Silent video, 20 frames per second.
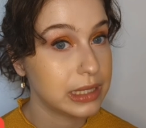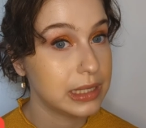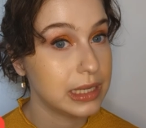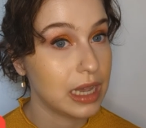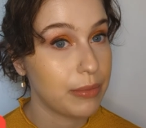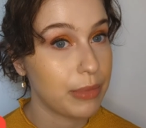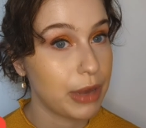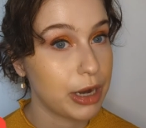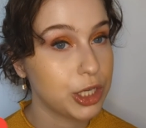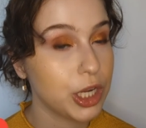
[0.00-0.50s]
to see
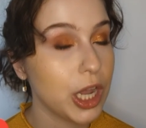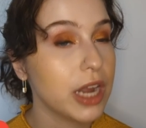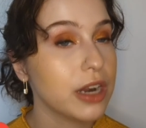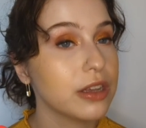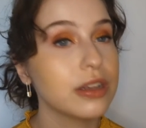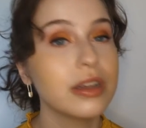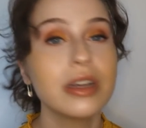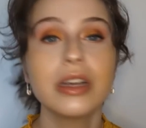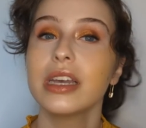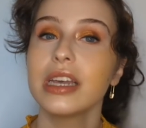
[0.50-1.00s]
on my
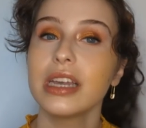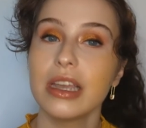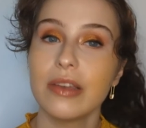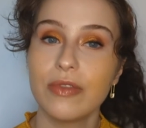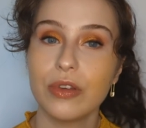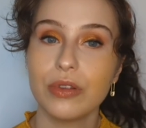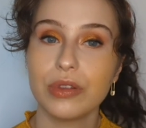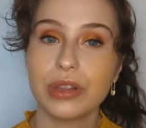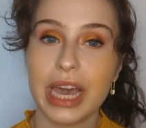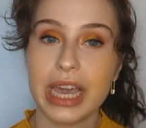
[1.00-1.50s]
channel. If
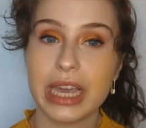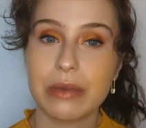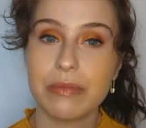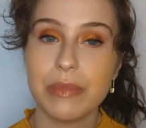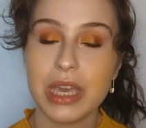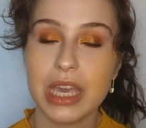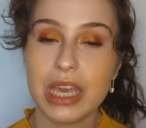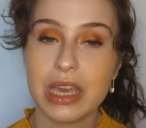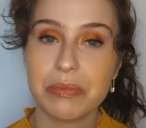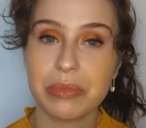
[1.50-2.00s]
you like
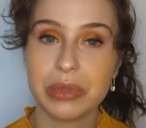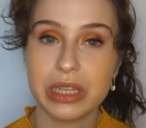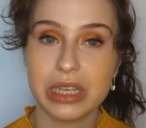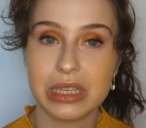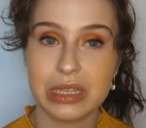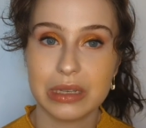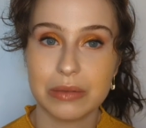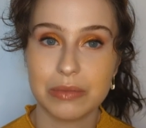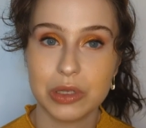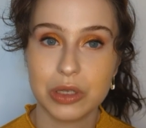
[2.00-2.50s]
me,
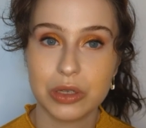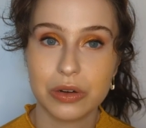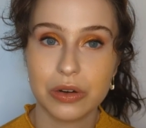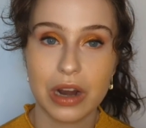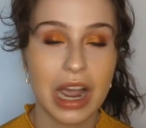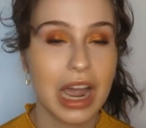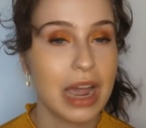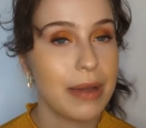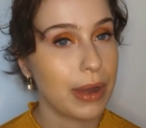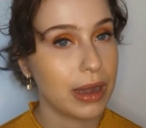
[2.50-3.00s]
please
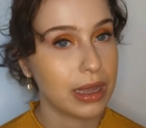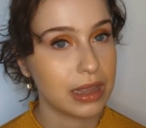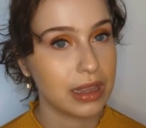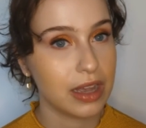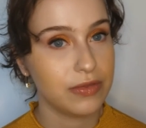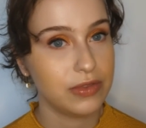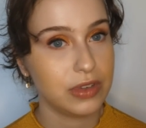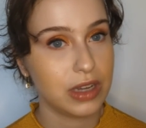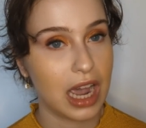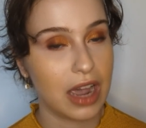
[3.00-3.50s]
subscribe. I'd
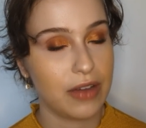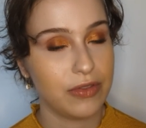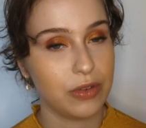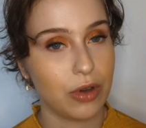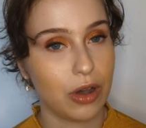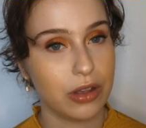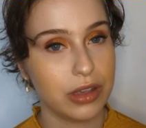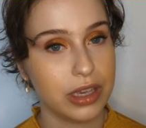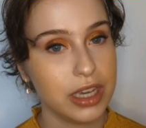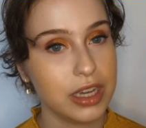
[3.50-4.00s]
love to have you
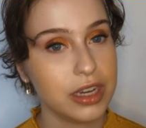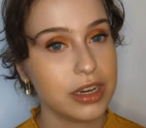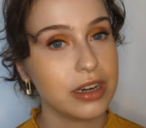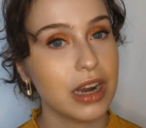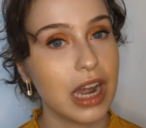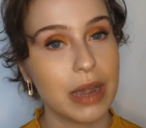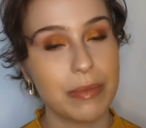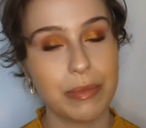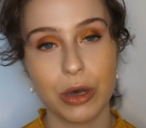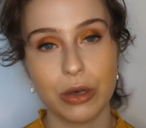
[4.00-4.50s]
all here.
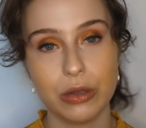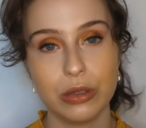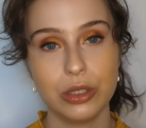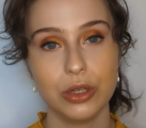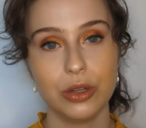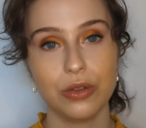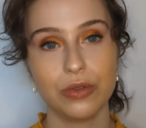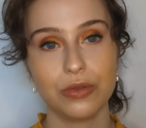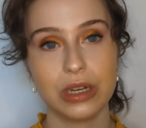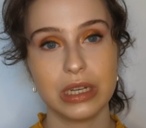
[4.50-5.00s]
I post
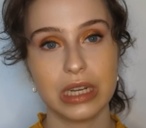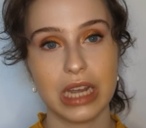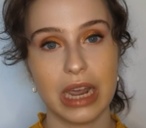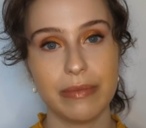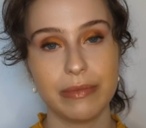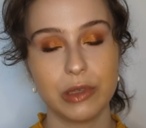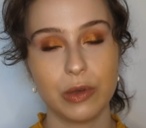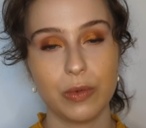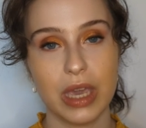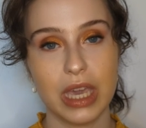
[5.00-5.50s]
2-3
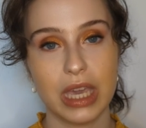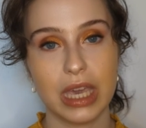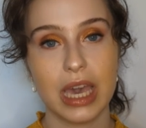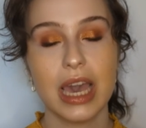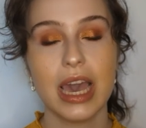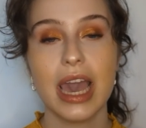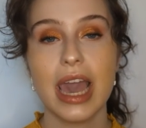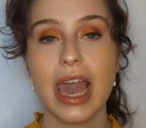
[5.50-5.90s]
times a week.